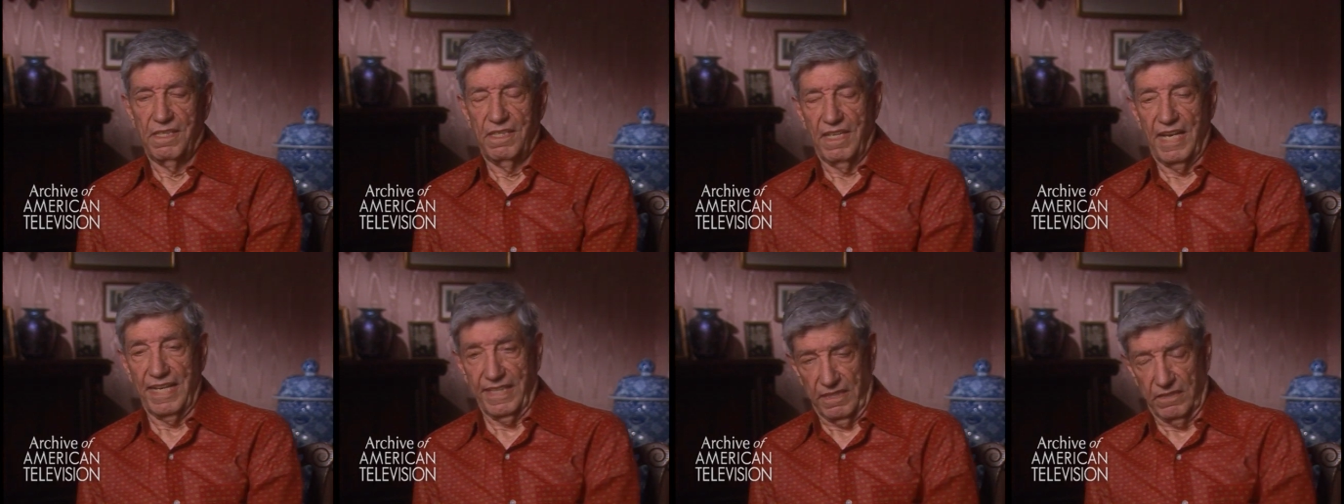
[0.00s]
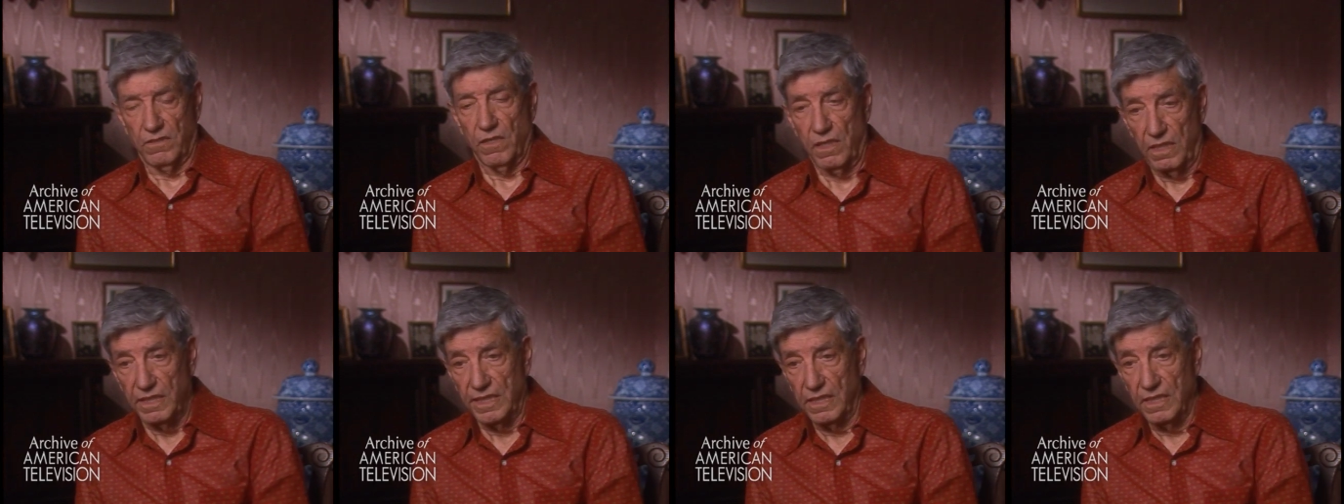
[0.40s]
I can
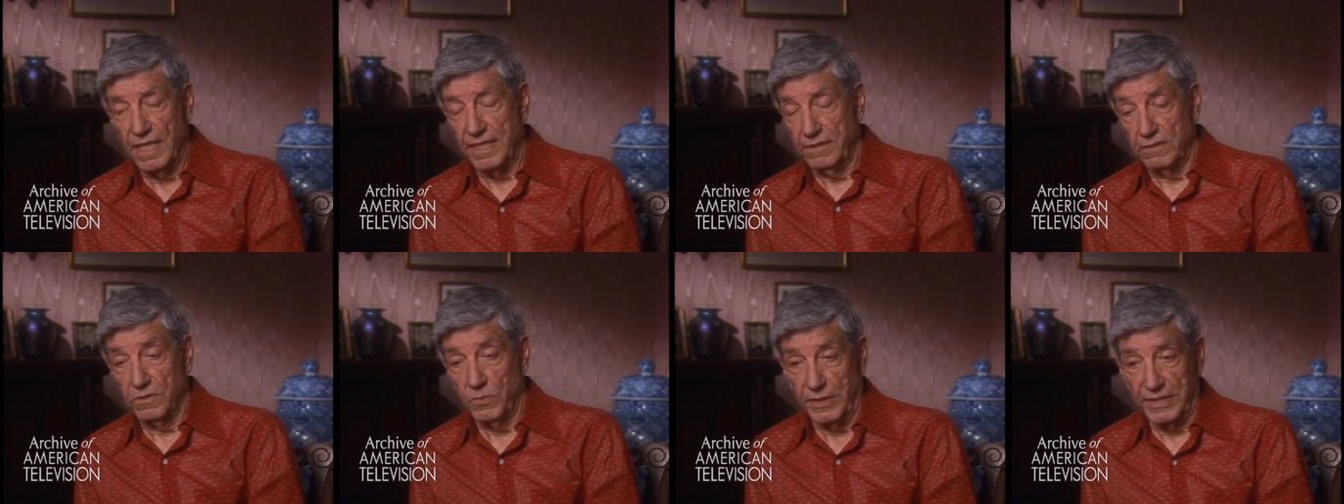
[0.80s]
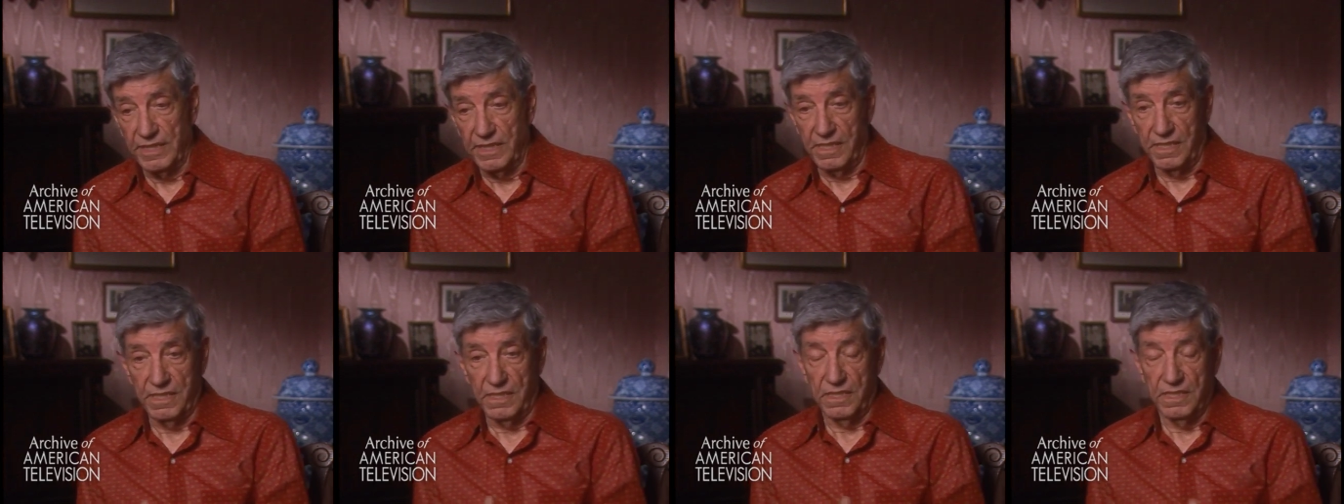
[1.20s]
call it, I don't know what it
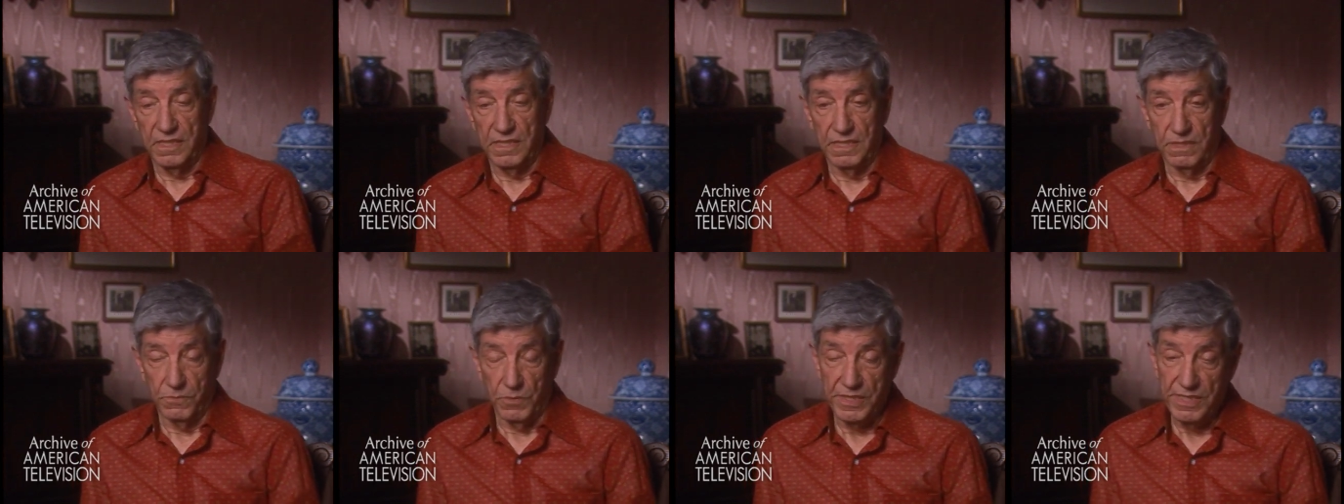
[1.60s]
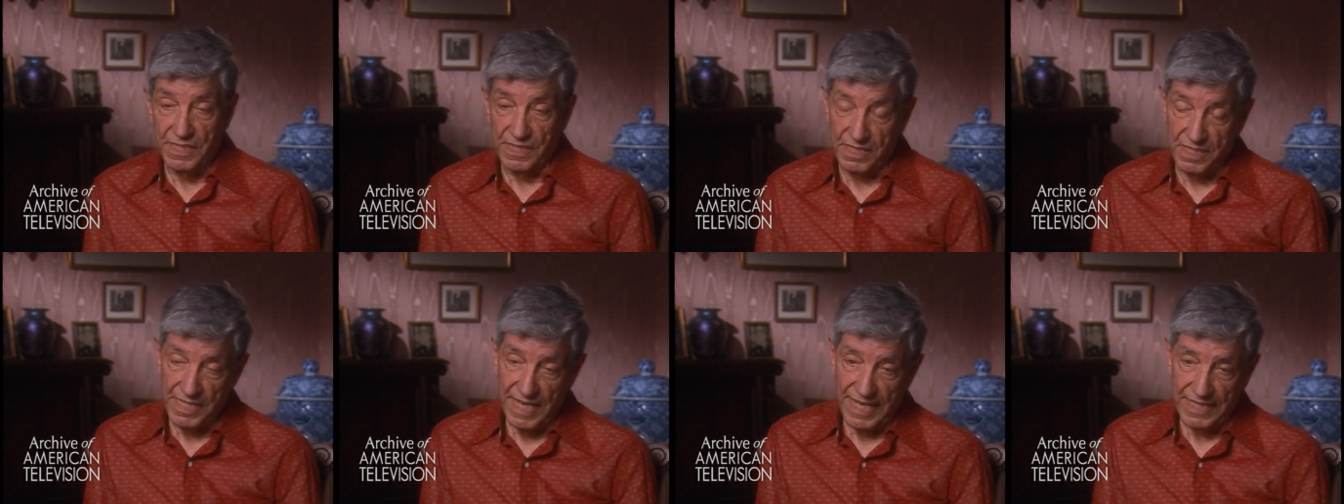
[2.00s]
is. It wasn't
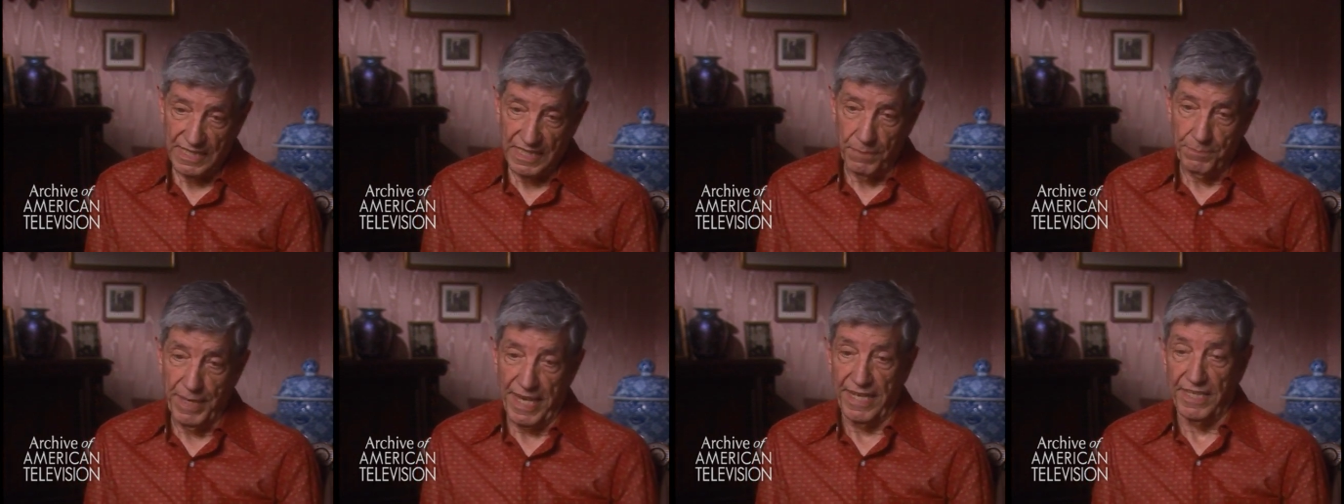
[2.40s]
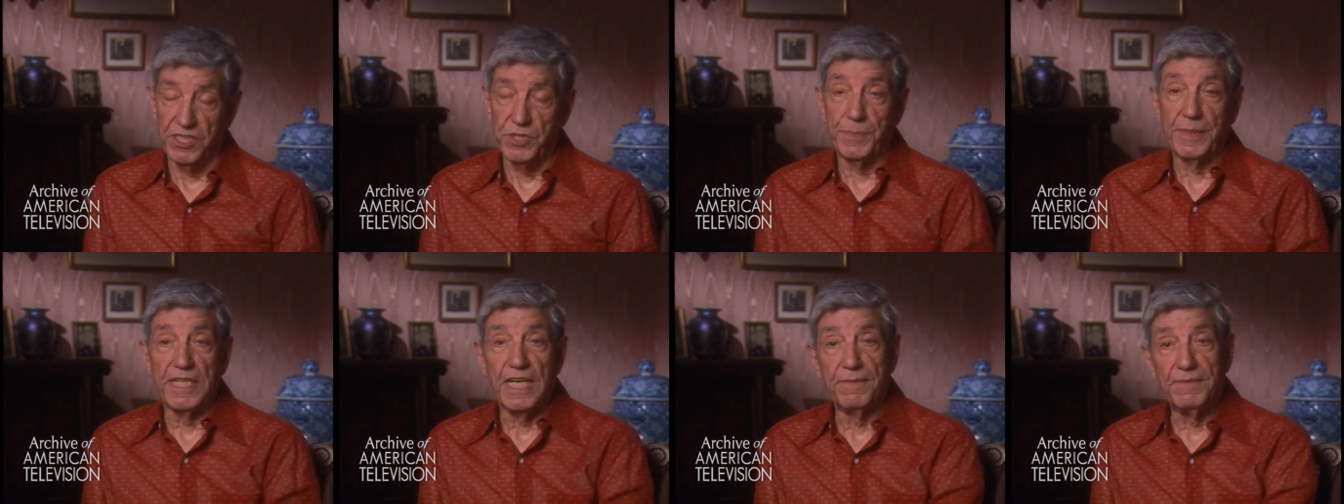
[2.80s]
exactly a package,
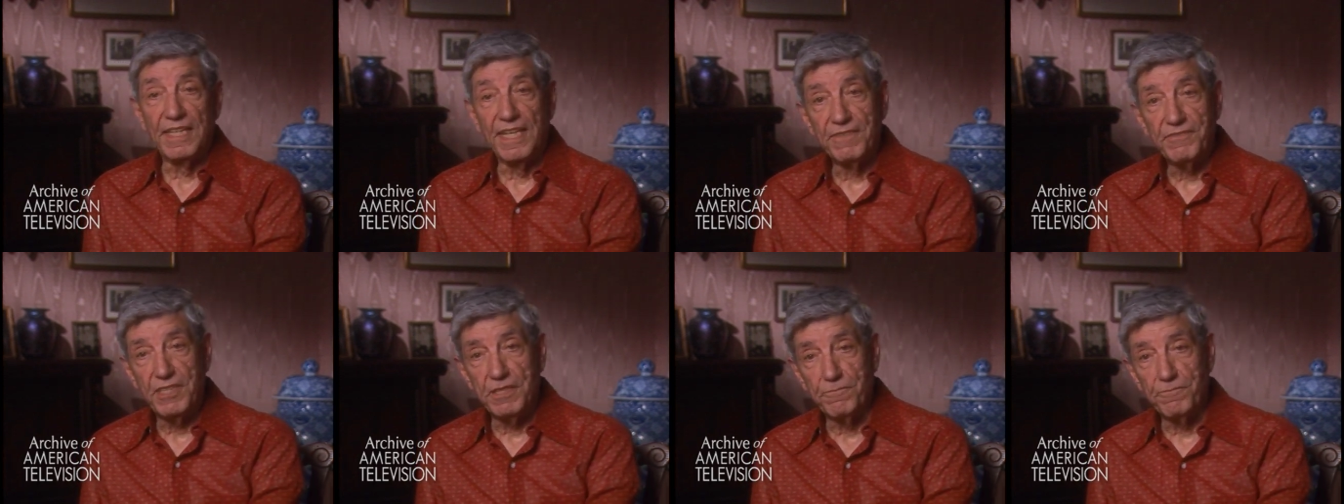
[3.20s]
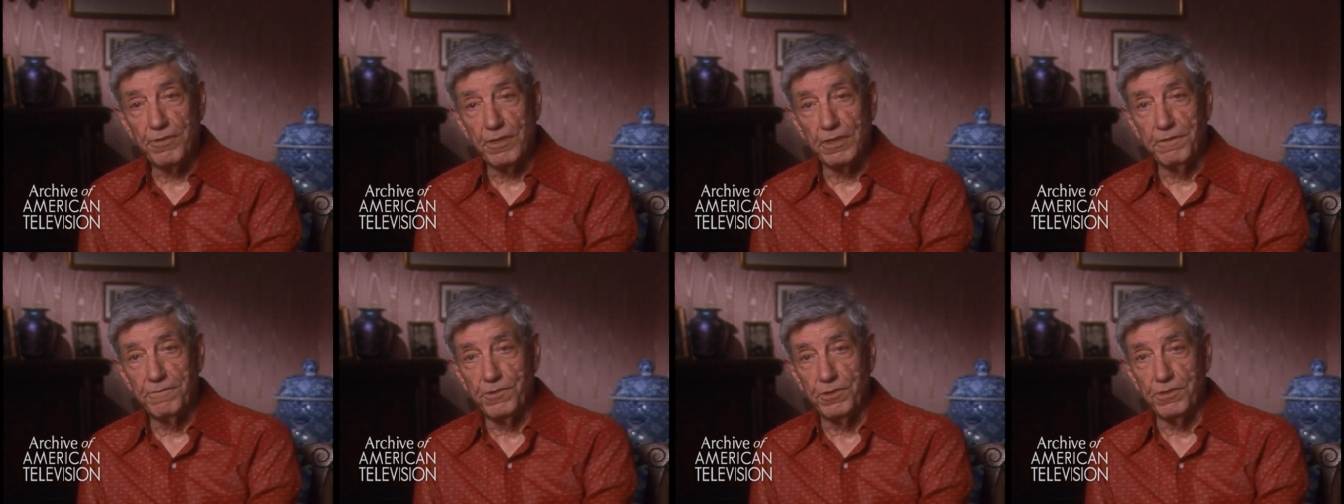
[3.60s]
but I left it in
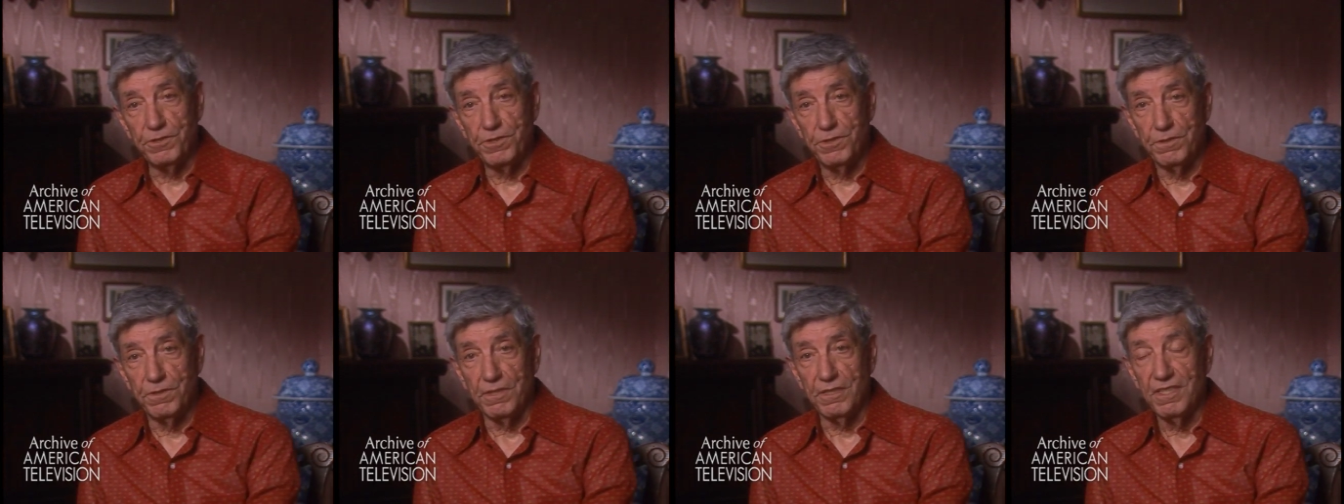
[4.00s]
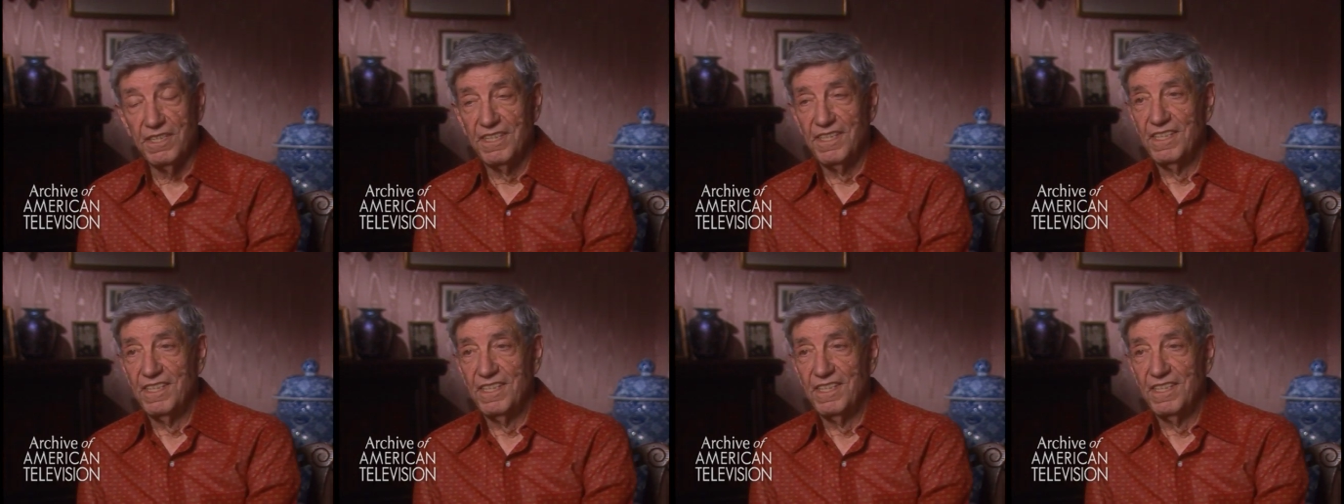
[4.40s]
front of your door